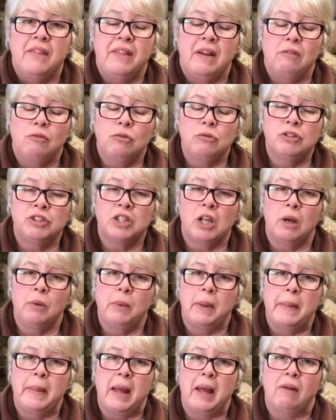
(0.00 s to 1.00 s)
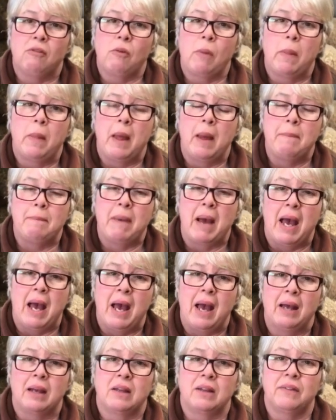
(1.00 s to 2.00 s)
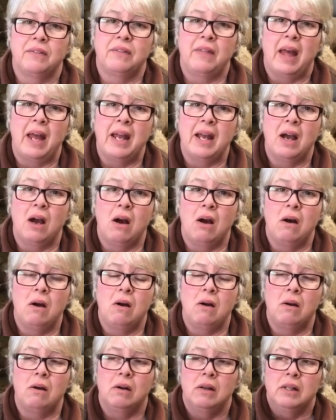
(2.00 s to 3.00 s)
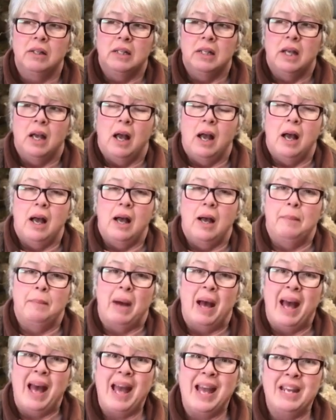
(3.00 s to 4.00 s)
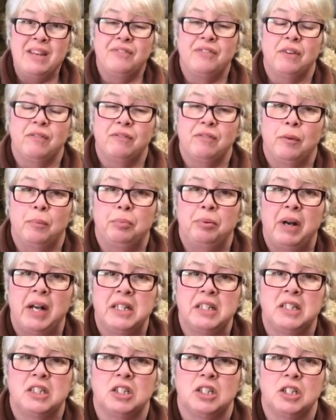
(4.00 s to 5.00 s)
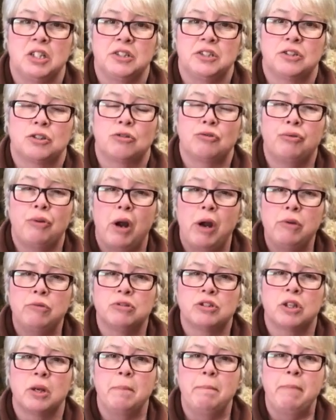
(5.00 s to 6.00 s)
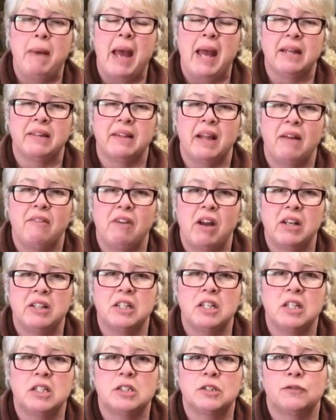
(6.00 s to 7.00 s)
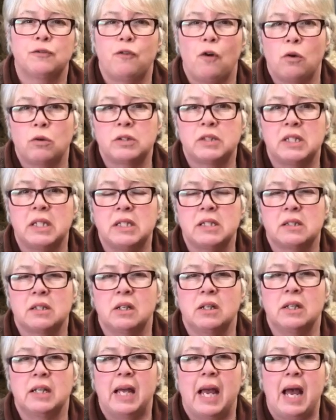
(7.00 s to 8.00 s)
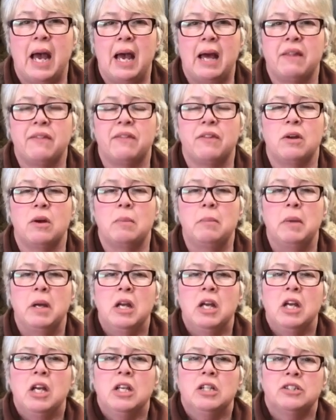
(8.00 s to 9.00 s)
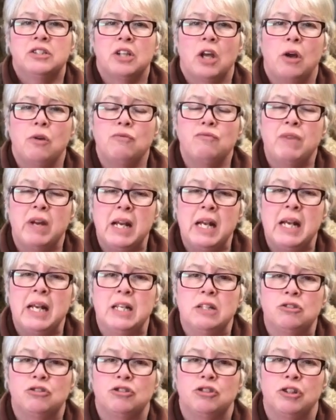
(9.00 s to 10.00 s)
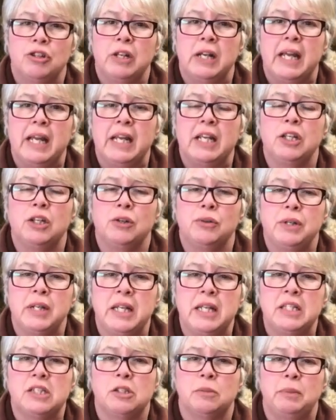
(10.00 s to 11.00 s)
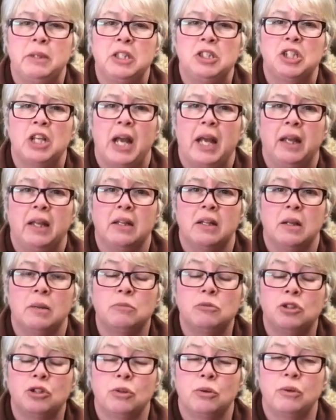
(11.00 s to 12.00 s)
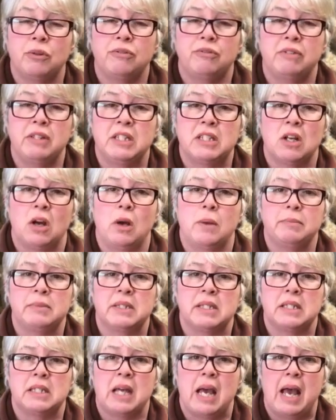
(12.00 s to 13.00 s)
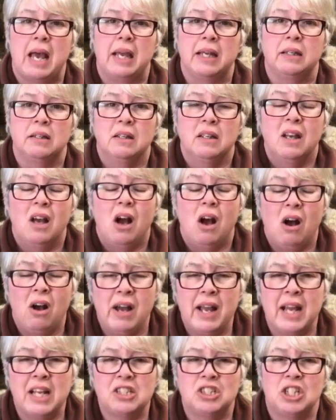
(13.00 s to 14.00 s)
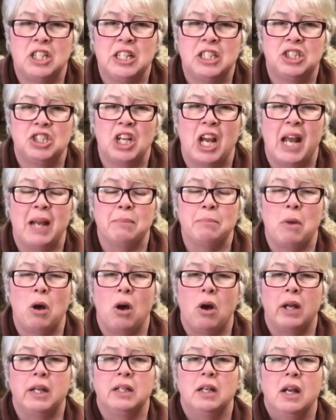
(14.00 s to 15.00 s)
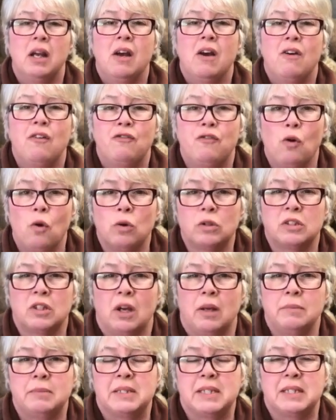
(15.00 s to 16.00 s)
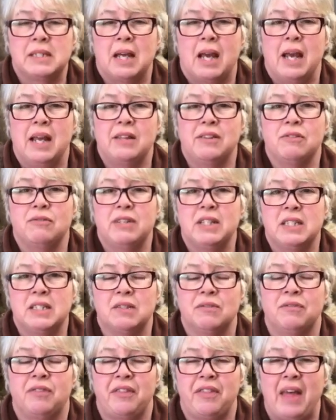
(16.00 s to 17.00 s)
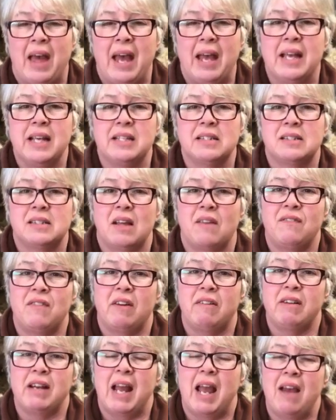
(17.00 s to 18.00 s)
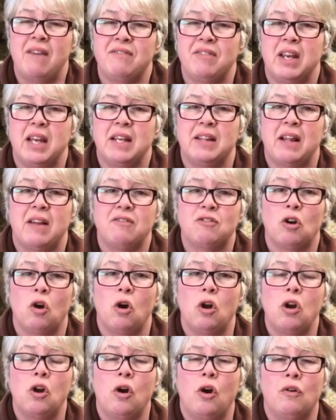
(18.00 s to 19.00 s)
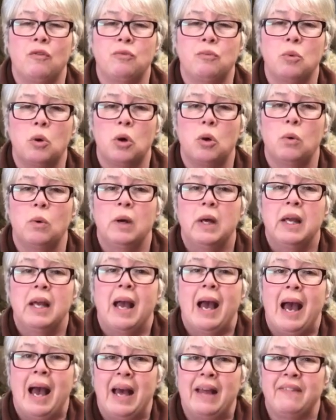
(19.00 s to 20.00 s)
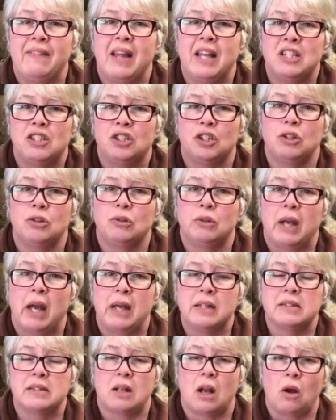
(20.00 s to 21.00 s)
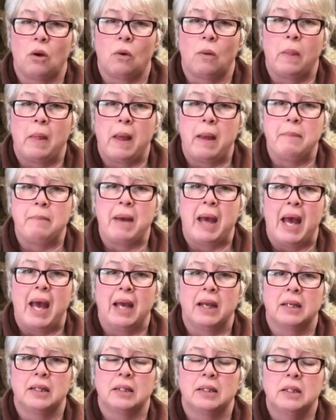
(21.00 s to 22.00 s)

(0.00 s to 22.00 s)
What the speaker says: They're also, when they're on their back, they are a haven for predators. Crows can peck their udders, foxes can get at them. So really and truly, you need to be checking them 2 or 3 times a day. I actually check mine 4 times a day. The reason for that is they're very heavy, they've got a lot of wool, and they do get stuck on their back.